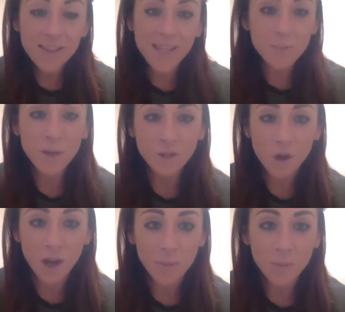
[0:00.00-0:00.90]
That's my
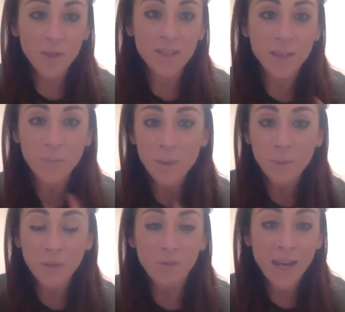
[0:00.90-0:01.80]
tribe, because they're
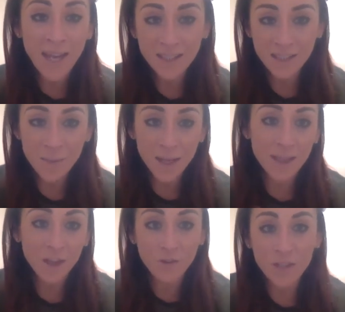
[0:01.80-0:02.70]
people that relate to me
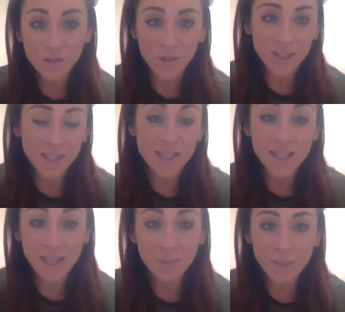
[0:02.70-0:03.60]
and are interested in the
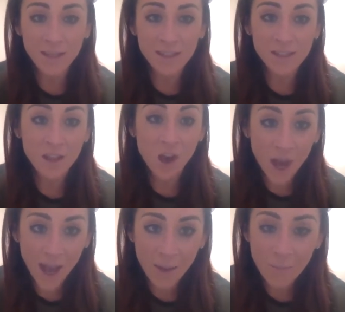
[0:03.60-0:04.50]
same things as that
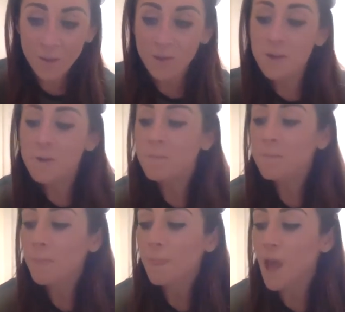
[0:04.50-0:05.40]
I
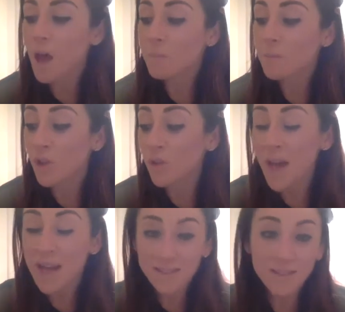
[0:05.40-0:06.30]
am. So
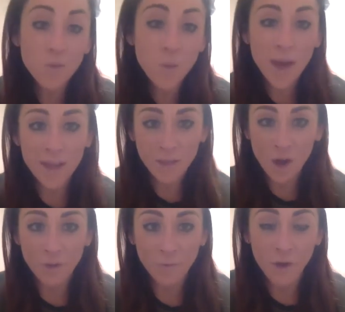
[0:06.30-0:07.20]
that's the way that
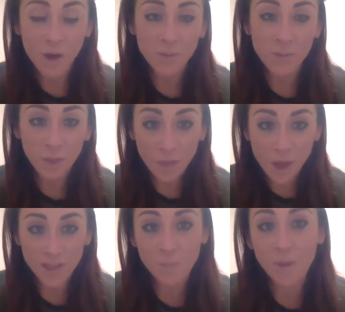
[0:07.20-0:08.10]
I find my
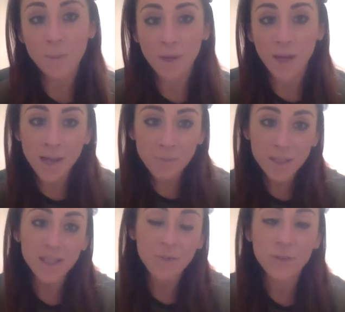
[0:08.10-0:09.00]
30 people. I add
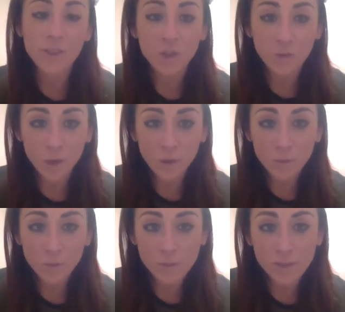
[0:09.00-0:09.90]
myself into
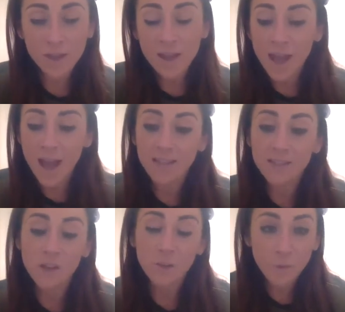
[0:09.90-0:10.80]
groups,
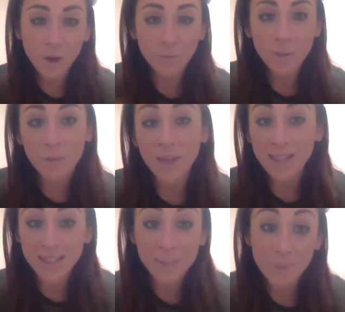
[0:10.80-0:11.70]
and I find people that are
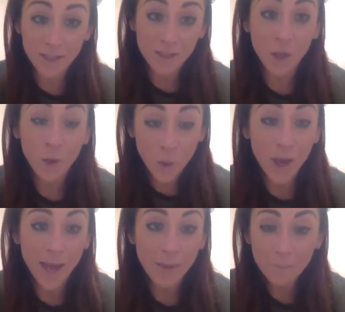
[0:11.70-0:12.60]
similar to who I
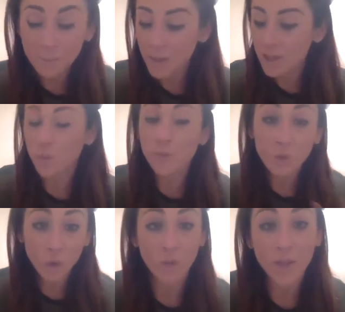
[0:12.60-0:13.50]
am. So we've
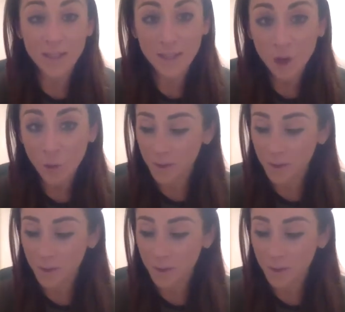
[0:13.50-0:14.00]
got things in common.